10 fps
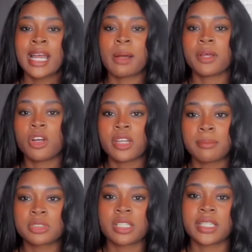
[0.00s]
I went on
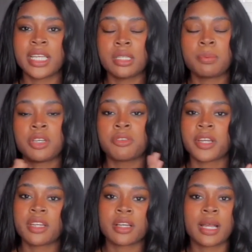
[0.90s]
Amazon KDP,
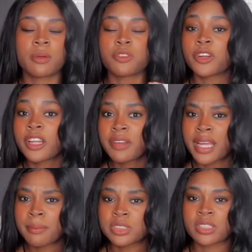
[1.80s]
created an account. If you already have
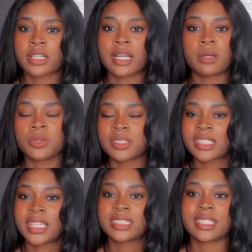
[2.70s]
an Amazon account, you can
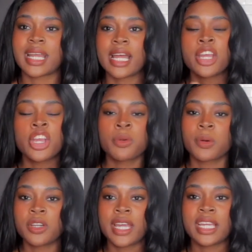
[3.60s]
sign into that.
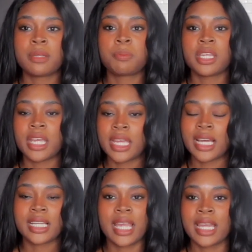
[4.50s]
Went on the ADP and
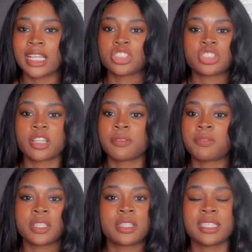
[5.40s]
I and I just started
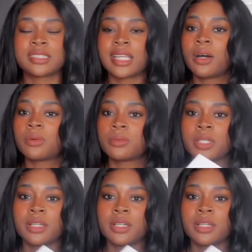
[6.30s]
filling things out.